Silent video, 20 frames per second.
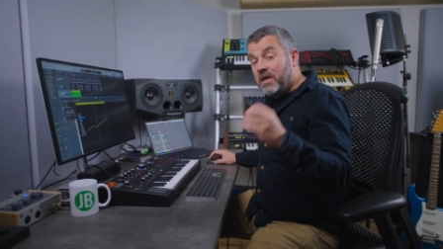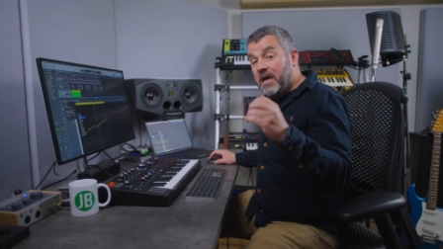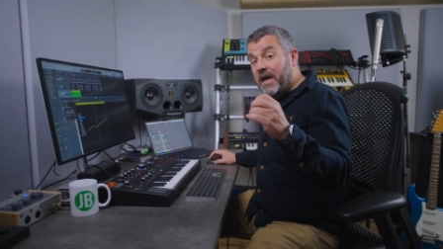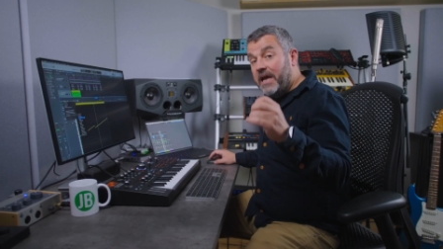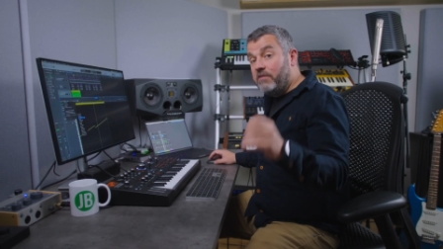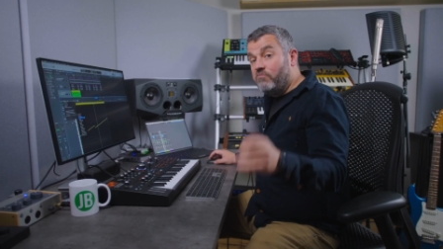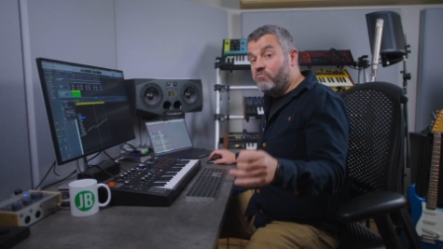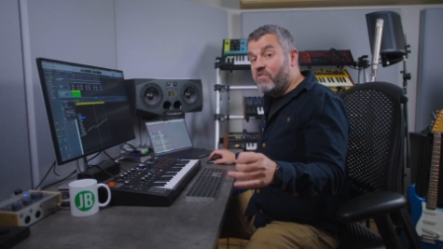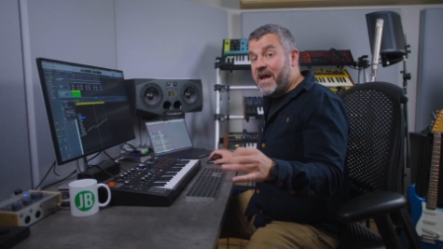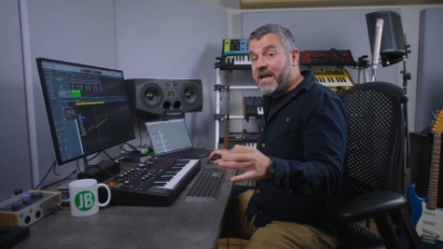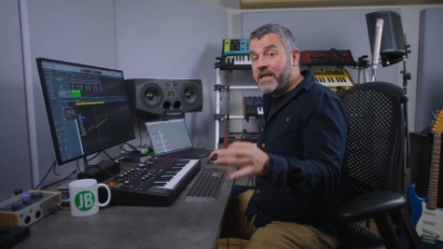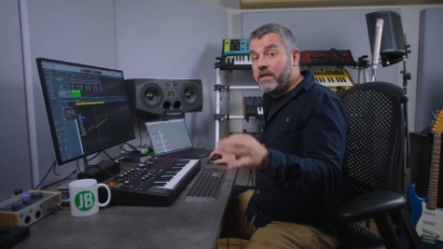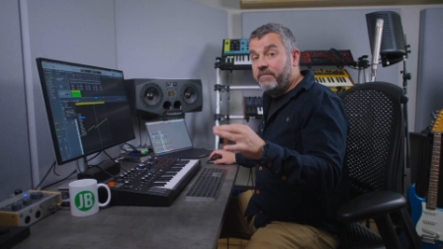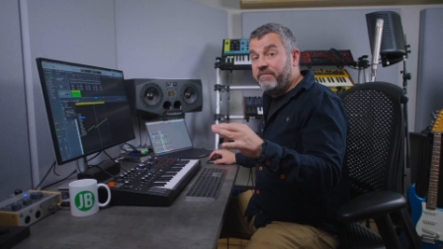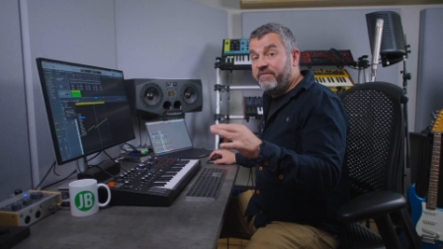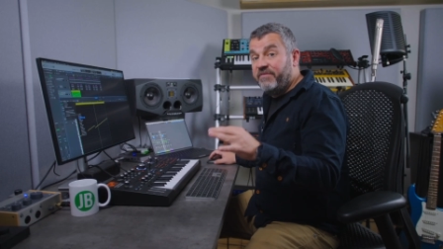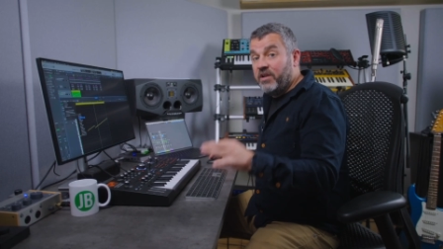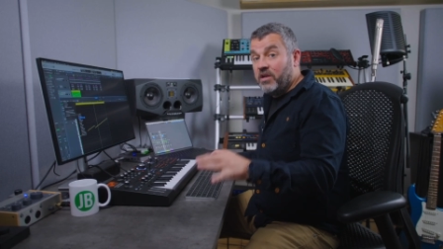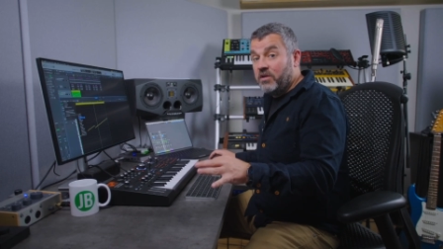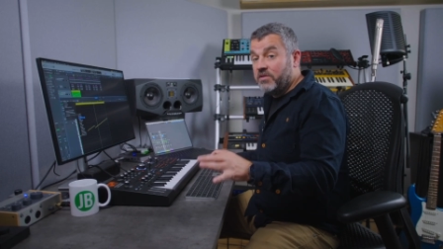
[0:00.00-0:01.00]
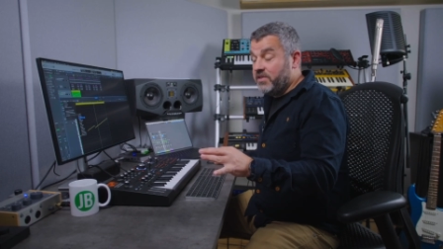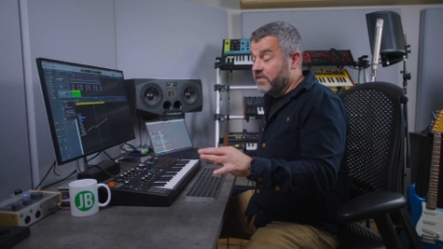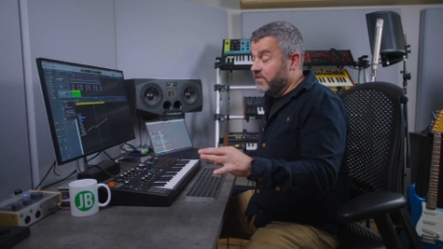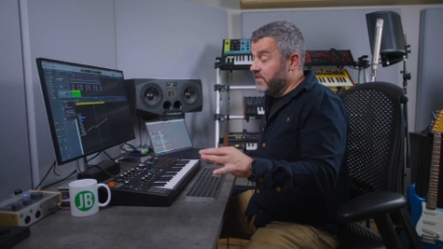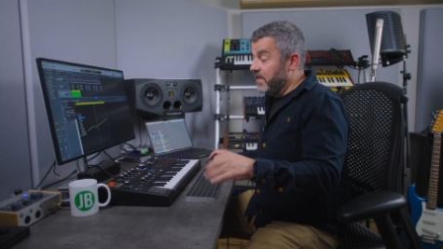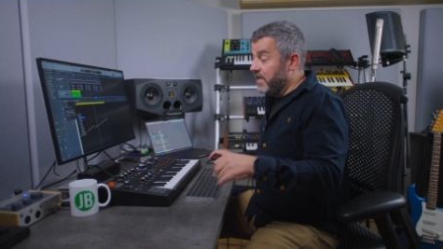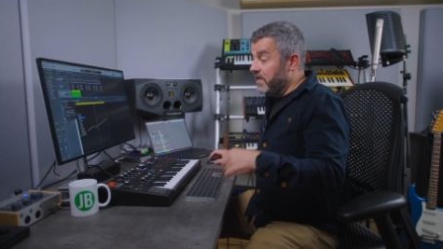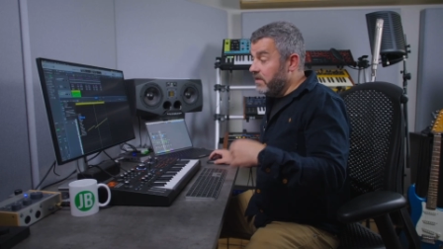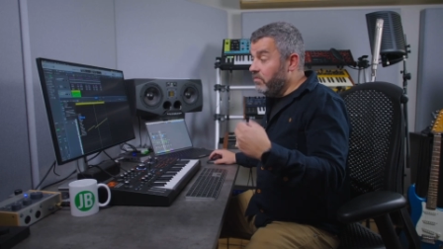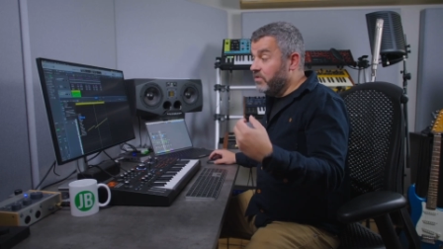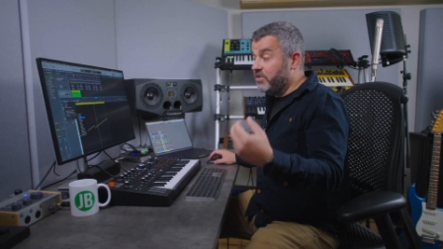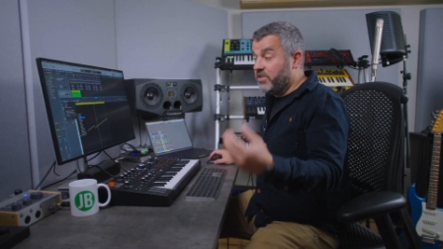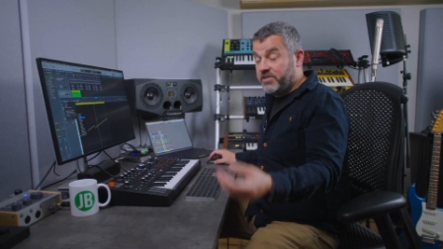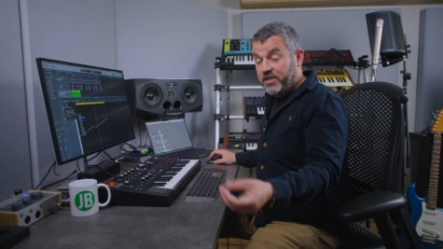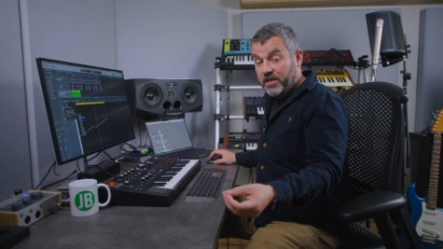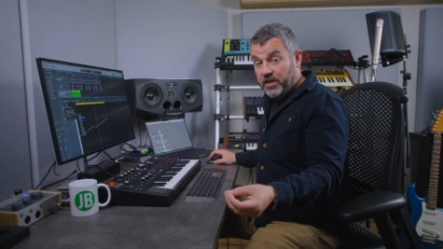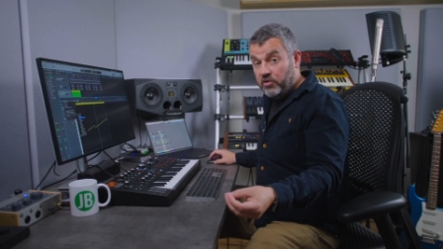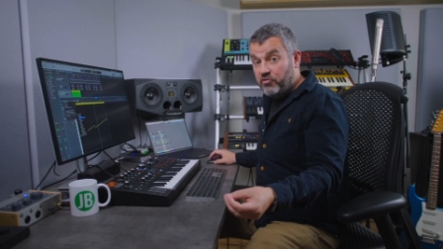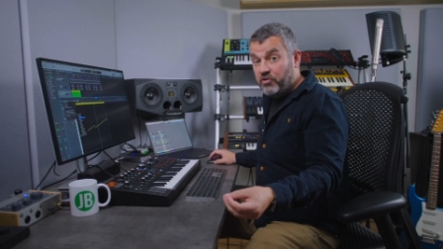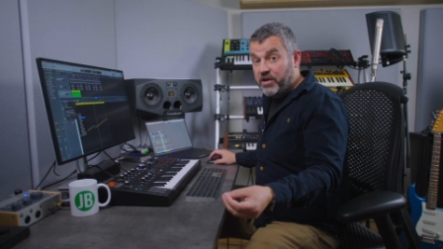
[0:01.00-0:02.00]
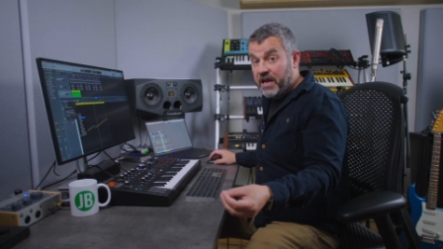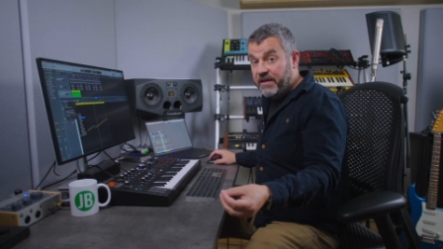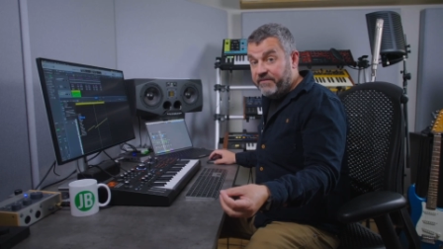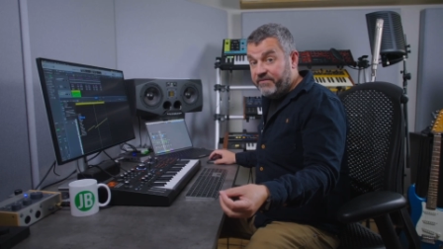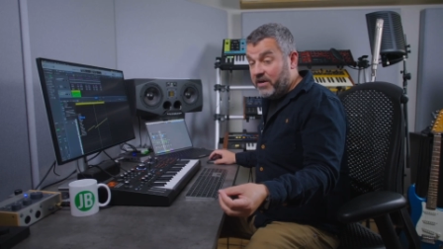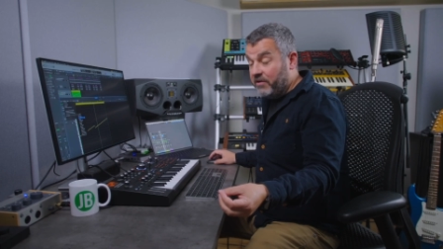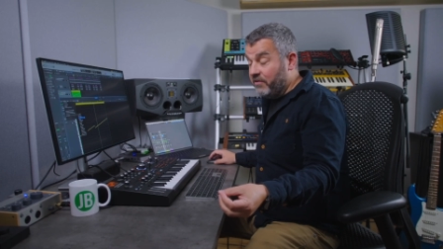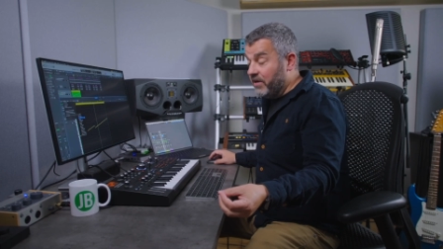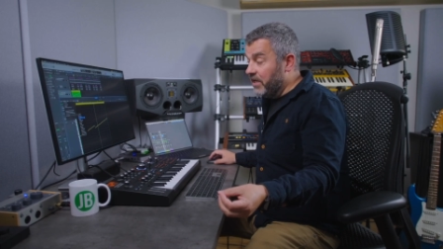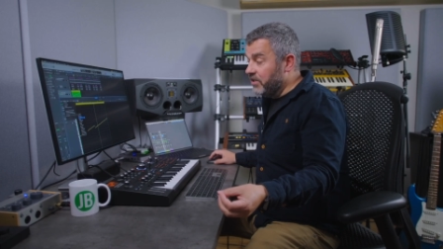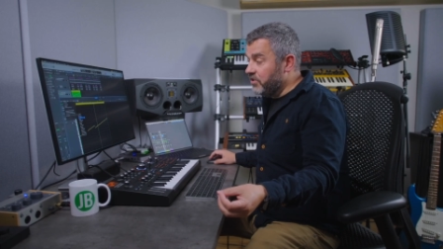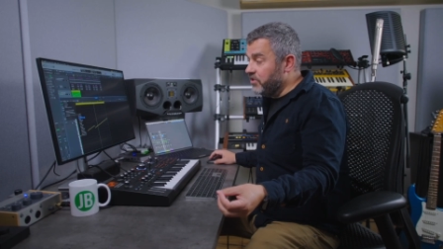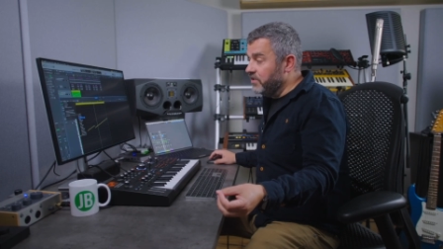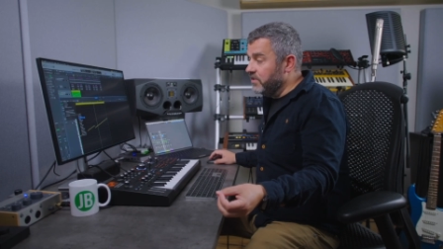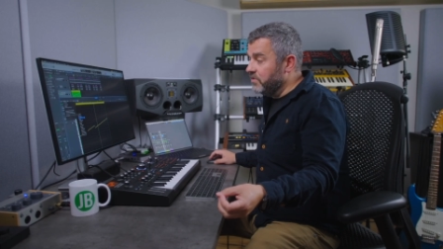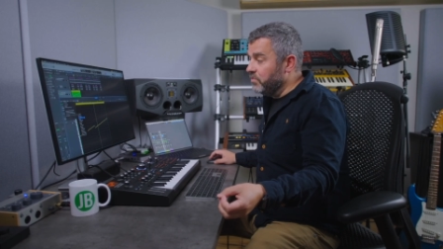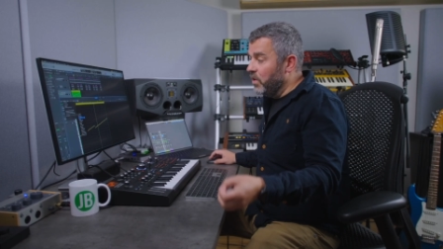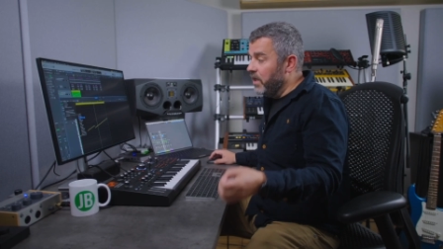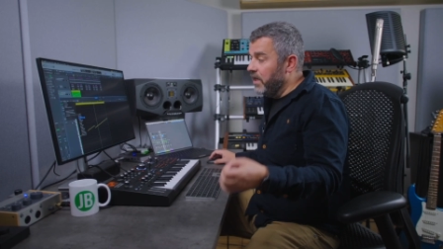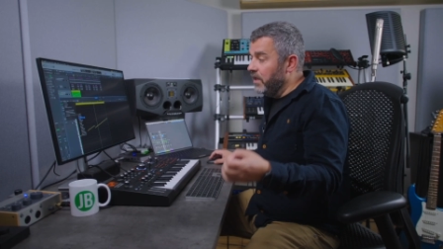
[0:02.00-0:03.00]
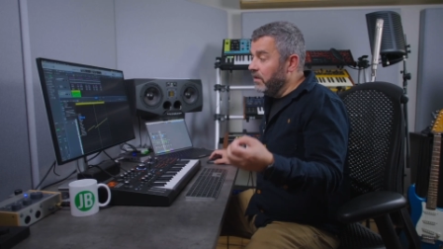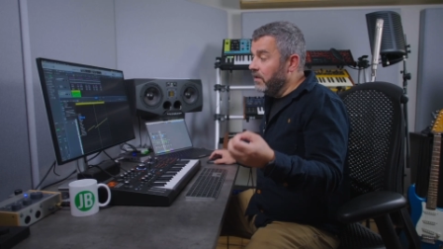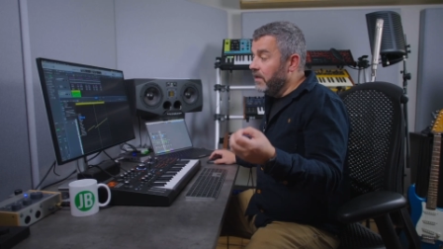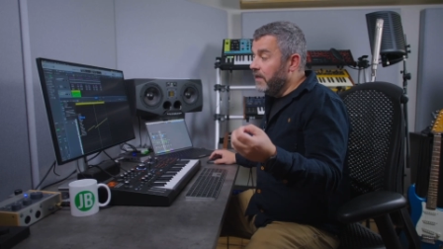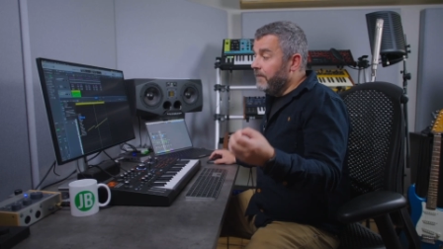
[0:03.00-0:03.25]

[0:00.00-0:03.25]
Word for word: a random velocity, which is going to create variation as well,